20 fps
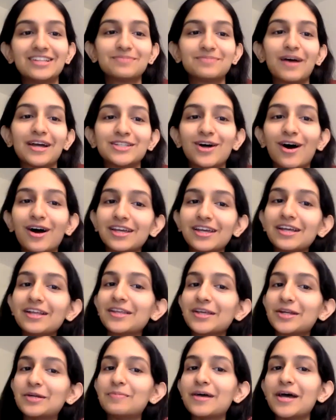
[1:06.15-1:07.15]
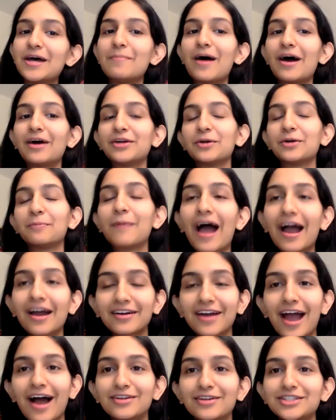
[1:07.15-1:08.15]
by talking a little bit about your
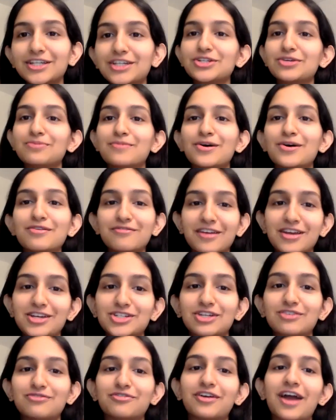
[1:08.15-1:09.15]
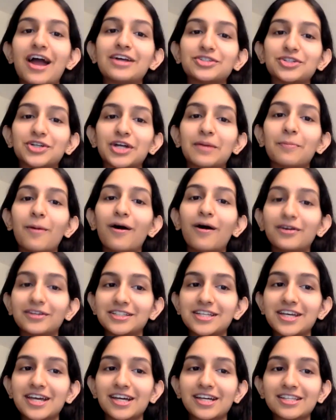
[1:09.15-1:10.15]
background and your motivation for entering
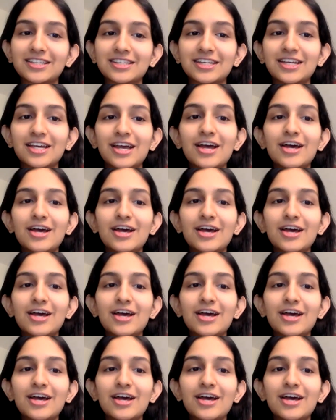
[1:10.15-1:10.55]
politics.